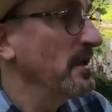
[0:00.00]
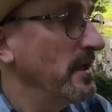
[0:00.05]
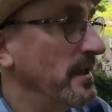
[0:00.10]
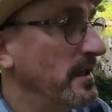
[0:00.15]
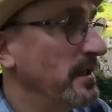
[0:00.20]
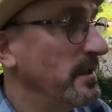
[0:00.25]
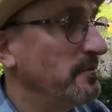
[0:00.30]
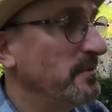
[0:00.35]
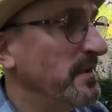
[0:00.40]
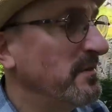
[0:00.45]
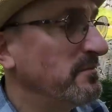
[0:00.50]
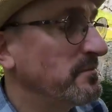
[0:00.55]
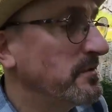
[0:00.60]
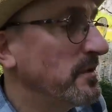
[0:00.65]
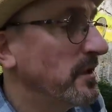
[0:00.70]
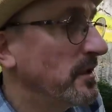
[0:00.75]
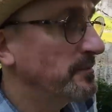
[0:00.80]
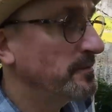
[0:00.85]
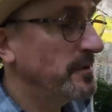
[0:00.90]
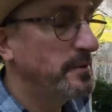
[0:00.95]
About
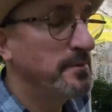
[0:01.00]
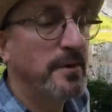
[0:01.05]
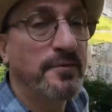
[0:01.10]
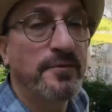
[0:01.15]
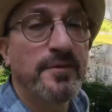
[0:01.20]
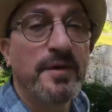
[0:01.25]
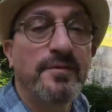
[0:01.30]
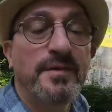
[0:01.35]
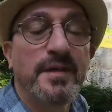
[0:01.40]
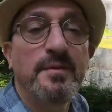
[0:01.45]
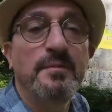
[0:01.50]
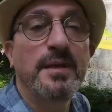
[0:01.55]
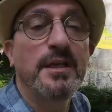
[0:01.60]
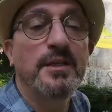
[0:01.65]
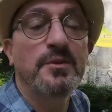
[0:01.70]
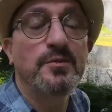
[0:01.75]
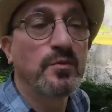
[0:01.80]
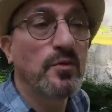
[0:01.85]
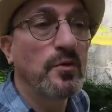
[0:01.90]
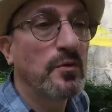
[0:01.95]
15
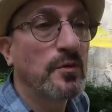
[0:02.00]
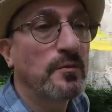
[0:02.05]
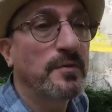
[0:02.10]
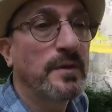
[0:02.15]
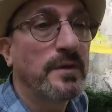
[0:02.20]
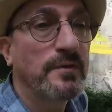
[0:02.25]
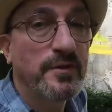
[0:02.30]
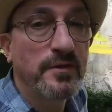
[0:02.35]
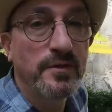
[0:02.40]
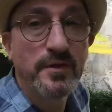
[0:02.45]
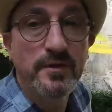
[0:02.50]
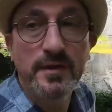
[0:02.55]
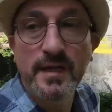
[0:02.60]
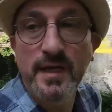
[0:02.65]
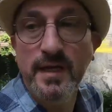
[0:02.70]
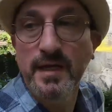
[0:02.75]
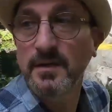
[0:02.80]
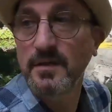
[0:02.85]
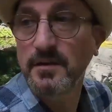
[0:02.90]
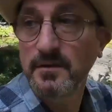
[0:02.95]
minutes walk if you're
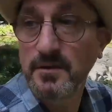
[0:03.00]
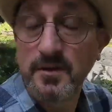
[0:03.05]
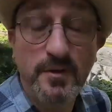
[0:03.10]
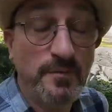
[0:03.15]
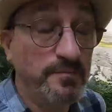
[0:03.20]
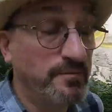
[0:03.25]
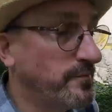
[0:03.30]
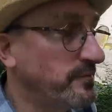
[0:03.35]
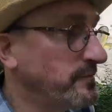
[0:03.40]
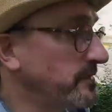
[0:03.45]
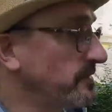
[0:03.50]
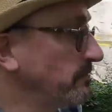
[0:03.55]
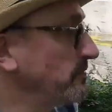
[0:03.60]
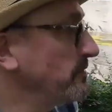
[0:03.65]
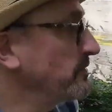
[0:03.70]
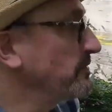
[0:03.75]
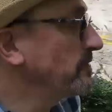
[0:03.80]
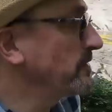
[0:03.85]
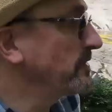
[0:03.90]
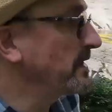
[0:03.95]
doing it. The
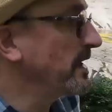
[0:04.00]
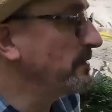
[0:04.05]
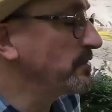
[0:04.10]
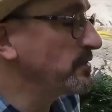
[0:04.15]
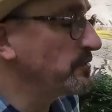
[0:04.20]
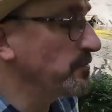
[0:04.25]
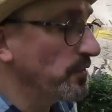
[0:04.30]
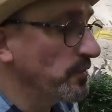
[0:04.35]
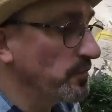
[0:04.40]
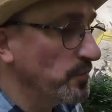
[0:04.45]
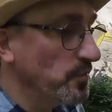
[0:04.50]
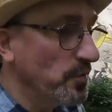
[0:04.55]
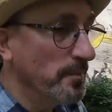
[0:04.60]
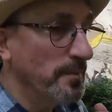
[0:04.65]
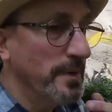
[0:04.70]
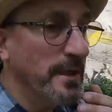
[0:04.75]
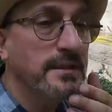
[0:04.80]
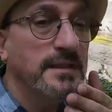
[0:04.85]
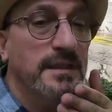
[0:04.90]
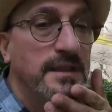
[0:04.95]
day was quite
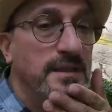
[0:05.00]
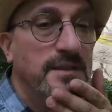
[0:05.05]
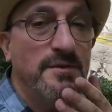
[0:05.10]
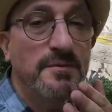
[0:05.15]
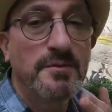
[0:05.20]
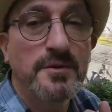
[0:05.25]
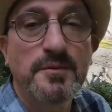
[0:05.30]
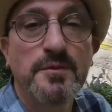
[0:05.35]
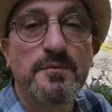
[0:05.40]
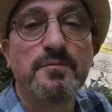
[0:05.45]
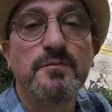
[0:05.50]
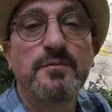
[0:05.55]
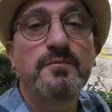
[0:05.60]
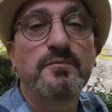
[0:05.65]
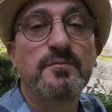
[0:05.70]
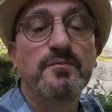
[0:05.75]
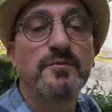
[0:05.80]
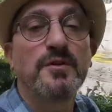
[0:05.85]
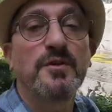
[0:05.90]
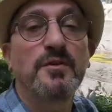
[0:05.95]
warm actually, so it
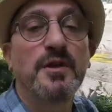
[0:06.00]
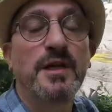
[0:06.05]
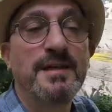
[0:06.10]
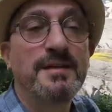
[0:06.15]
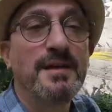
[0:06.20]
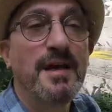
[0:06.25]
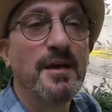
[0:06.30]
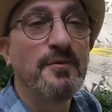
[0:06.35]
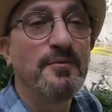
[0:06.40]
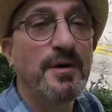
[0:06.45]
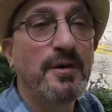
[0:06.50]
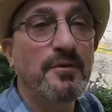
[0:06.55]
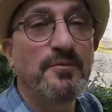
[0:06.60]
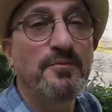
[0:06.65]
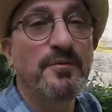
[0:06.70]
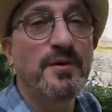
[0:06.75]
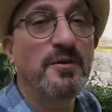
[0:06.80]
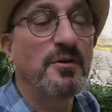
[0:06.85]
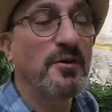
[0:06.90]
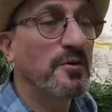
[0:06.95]

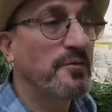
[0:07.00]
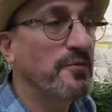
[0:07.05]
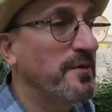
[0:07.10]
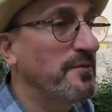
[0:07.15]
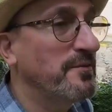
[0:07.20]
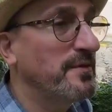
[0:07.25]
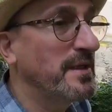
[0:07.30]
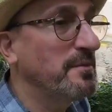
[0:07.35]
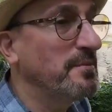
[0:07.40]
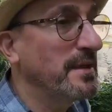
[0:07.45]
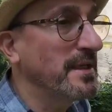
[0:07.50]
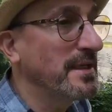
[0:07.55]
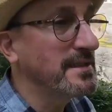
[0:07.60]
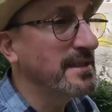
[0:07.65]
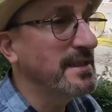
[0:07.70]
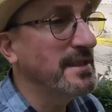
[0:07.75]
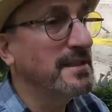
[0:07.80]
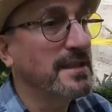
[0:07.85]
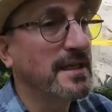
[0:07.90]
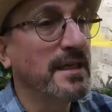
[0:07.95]
felt like 15
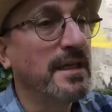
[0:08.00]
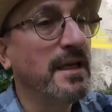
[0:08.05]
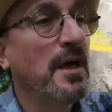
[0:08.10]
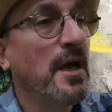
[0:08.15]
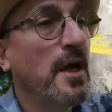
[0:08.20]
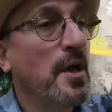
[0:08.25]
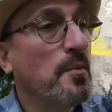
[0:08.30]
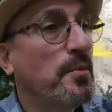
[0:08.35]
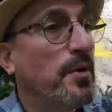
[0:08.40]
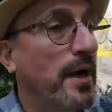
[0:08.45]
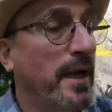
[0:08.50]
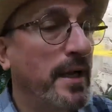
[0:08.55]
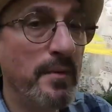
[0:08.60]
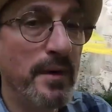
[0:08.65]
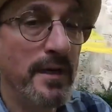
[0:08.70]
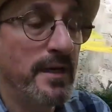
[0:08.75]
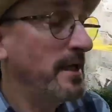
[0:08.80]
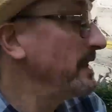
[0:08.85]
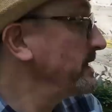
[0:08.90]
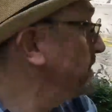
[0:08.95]
minutes easily. But
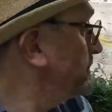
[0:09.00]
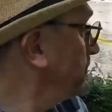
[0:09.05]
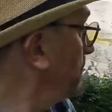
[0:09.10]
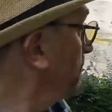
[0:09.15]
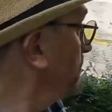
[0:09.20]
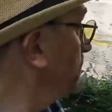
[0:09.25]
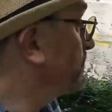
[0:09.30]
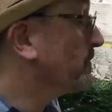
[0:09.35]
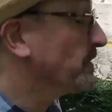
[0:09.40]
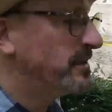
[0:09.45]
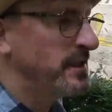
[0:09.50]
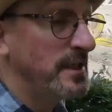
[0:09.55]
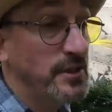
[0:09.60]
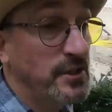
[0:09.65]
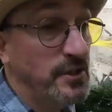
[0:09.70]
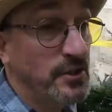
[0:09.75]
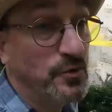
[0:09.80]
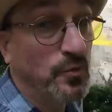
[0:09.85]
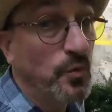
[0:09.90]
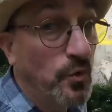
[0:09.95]
anyway, it's much
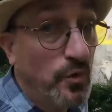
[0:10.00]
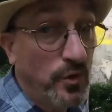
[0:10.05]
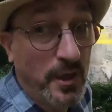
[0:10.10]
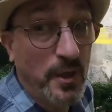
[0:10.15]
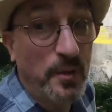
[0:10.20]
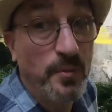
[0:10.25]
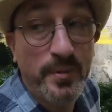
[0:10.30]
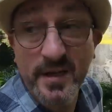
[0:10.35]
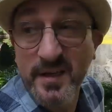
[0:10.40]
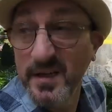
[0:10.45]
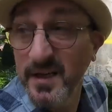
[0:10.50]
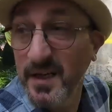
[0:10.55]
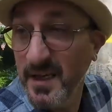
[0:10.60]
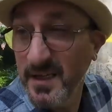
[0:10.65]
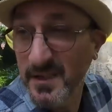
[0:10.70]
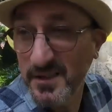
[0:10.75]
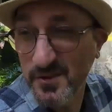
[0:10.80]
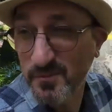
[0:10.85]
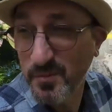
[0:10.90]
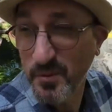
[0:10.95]
easier to walk up here than
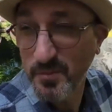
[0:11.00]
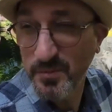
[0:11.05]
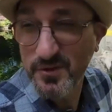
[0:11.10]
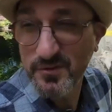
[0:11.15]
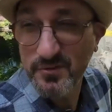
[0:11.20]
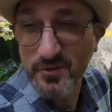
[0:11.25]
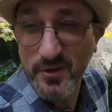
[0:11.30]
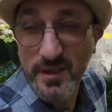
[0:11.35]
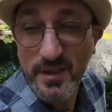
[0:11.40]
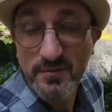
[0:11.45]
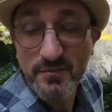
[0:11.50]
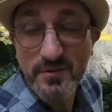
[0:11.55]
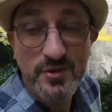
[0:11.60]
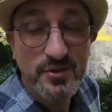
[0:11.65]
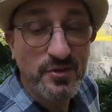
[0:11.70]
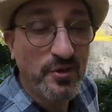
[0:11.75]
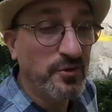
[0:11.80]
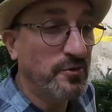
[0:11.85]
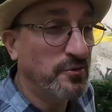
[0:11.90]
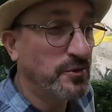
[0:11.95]
it is to probably try and even
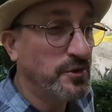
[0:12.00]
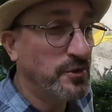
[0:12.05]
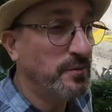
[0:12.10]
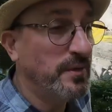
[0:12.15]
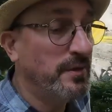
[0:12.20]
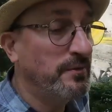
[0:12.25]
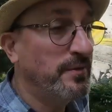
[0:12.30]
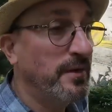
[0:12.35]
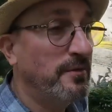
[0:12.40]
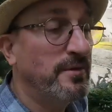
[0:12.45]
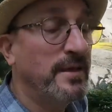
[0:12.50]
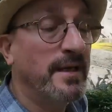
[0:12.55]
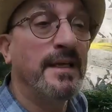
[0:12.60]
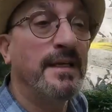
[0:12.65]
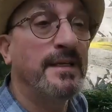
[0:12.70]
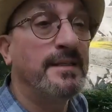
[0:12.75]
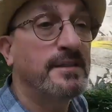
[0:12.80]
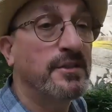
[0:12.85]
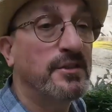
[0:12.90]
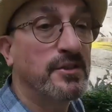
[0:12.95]
cycle, so we found it
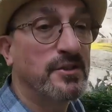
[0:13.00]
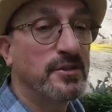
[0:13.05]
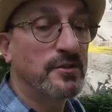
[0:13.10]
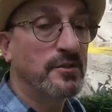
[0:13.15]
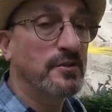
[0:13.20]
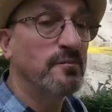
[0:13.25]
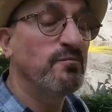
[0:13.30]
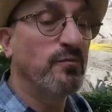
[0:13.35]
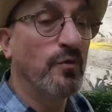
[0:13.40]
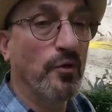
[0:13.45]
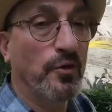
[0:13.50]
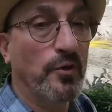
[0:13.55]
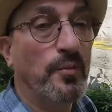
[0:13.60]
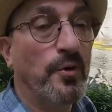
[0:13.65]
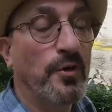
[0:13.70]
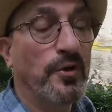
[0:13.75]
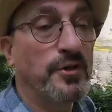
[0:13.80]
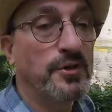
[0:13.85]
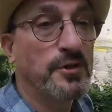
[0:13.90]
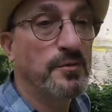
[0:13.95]
easier just to lock the
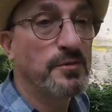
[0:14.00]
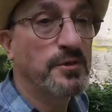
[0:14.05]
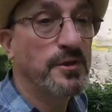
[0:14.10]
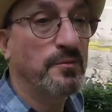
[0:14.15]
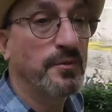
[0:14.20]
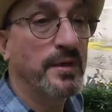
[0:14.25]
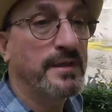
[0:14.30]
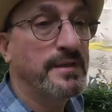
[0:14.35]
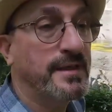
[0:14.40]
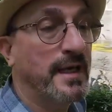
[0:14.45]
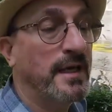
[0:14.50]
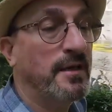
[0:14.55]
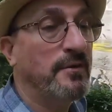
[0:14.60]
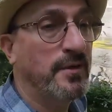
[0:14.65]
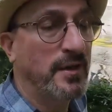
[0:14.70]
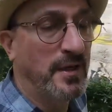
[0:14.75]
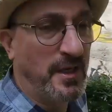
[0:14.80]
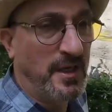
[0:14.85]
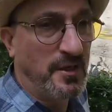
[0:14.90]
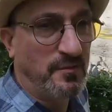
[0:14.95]
bikes up somewhere
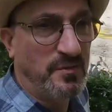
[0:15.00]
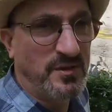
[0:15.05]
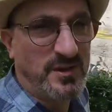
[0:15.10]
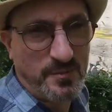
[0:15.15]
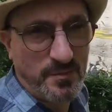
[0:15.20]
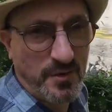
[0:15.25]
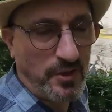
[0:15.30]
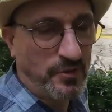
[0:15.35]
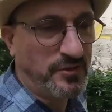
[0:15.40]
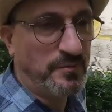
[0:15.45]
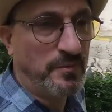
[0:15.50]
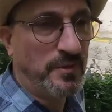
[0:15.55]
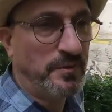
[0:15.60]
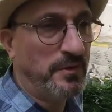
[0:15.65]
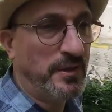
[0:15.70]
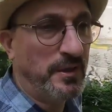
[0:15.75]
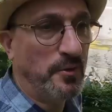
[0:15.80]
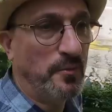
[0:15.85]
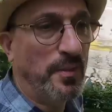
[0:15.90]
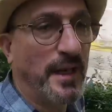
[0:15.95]
safe. Just loads of
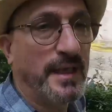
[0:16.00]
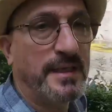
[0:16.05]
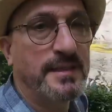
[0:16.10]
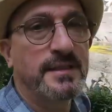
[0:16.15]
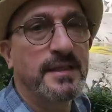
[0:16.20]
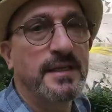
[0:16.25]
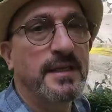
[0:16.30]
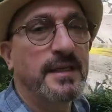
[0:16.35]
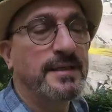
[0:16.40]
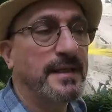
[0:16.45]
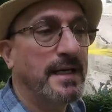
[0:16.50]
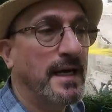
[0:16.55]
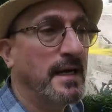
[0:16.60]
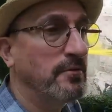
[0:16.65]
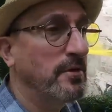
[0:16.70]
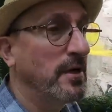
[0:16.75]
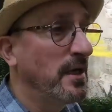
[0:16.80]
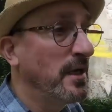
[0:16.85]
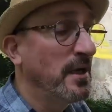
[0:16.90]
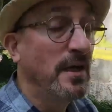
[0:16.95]
little places in the
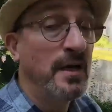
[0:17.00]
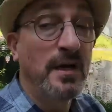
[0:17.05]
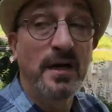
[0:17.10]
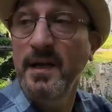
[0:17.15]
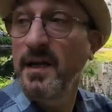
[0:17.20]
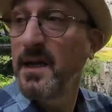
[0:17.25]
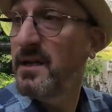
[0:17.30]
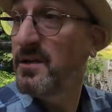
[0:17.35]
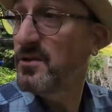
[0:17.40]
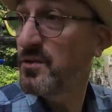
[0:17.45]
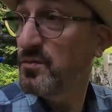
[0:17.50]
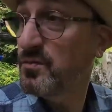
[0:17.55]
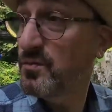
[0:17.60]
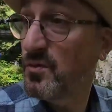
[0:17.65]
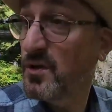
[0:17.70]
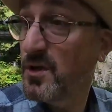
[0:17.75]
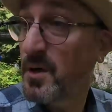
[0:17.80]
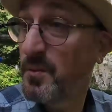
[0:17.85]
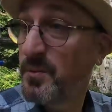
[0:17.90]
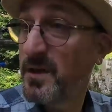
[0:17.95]
town, and then just
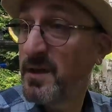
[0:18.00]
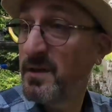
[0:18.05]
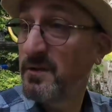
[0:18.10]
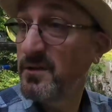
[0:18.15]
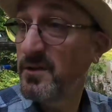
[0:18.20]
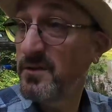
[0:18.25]
walk up here.